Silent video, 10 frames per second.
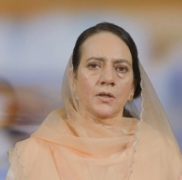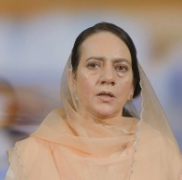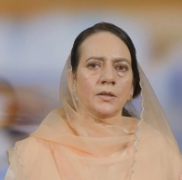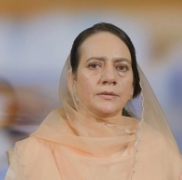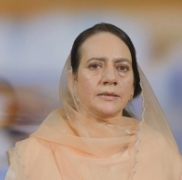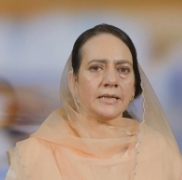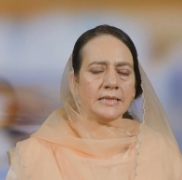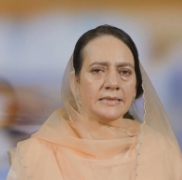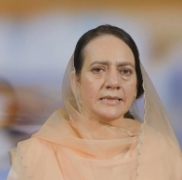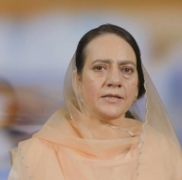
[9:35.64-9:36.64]
The
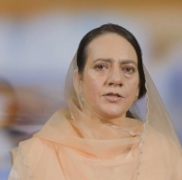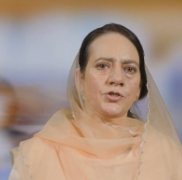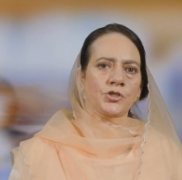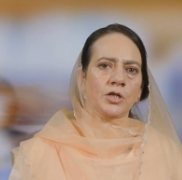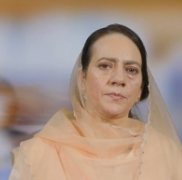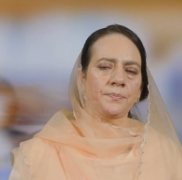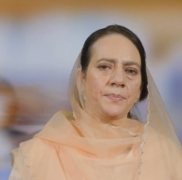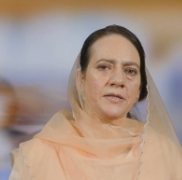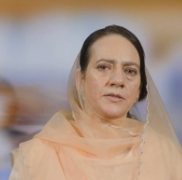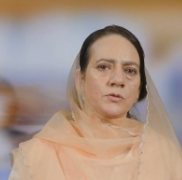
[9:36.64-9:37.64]
intended German
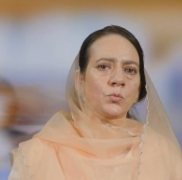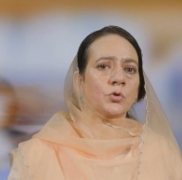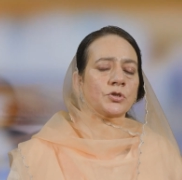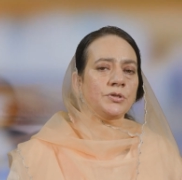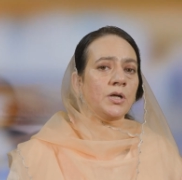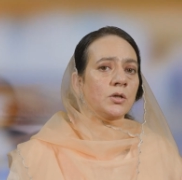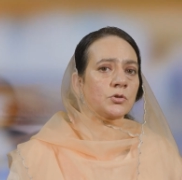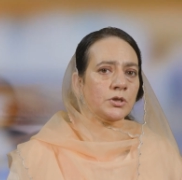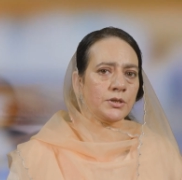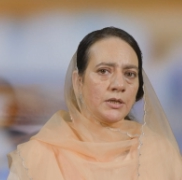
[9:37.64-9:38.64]
patent was not
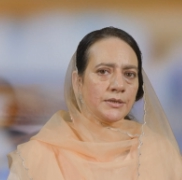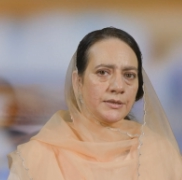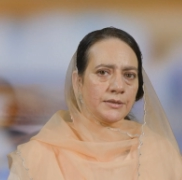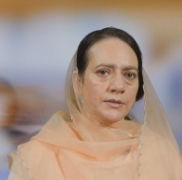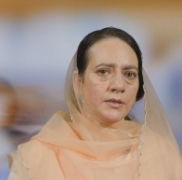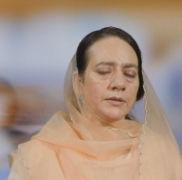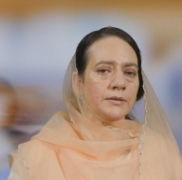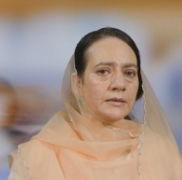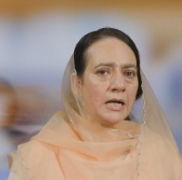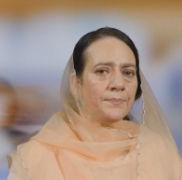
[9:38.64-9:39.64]
granted. The
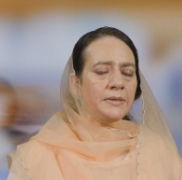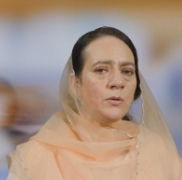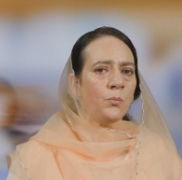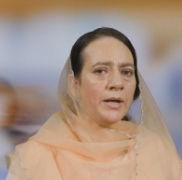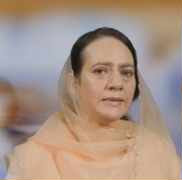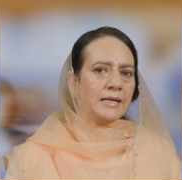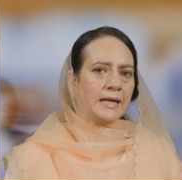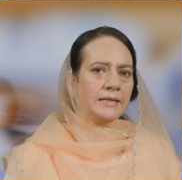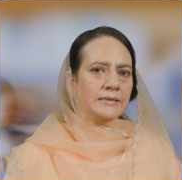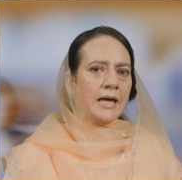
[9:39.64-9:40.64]
company went
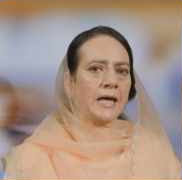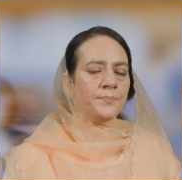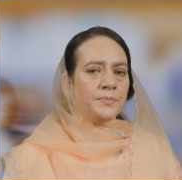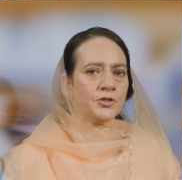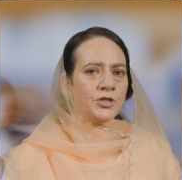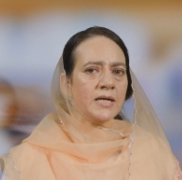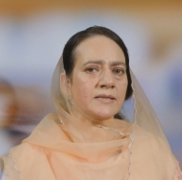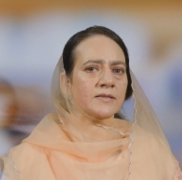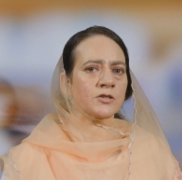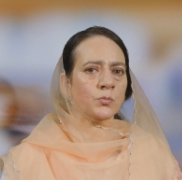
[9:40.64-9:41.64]
ahead and purchased a
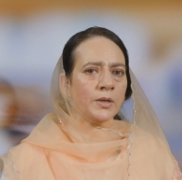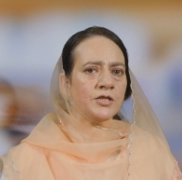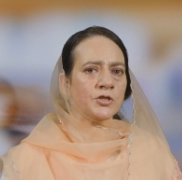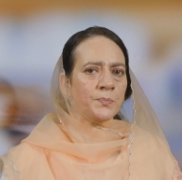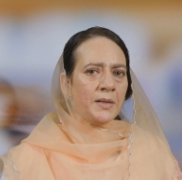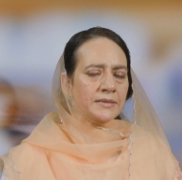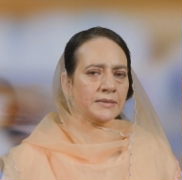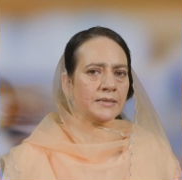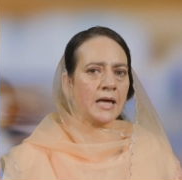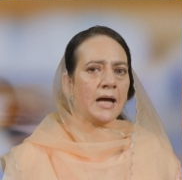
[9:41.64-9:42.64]
Swedish patent
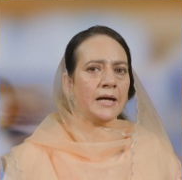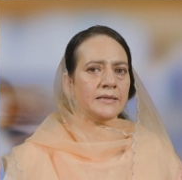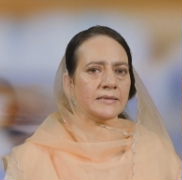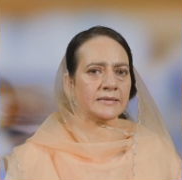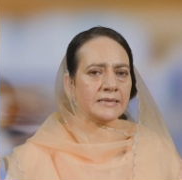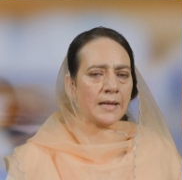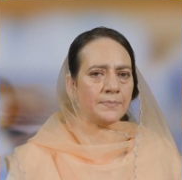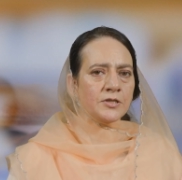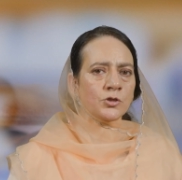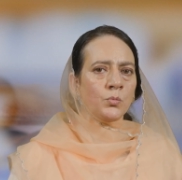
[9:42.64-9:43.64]
and
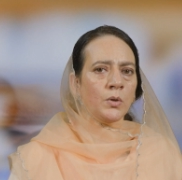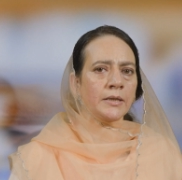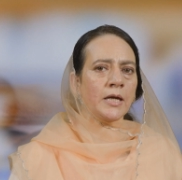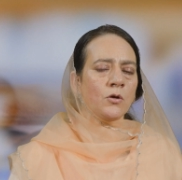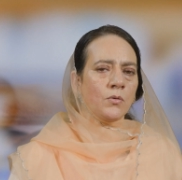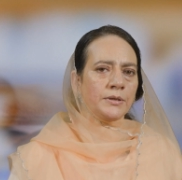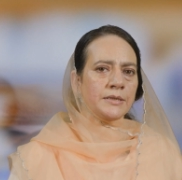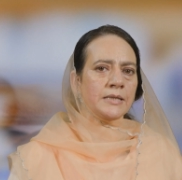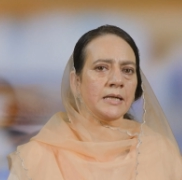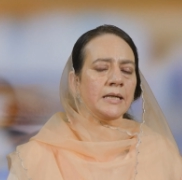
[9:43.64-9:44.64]
established working on it
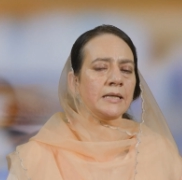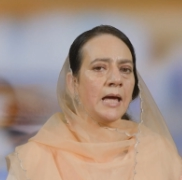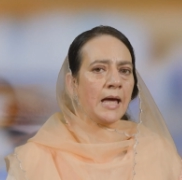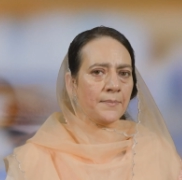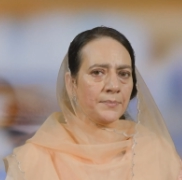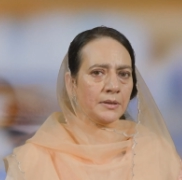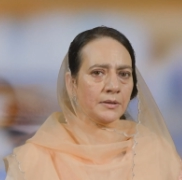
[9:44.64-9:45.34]
in Hamburg.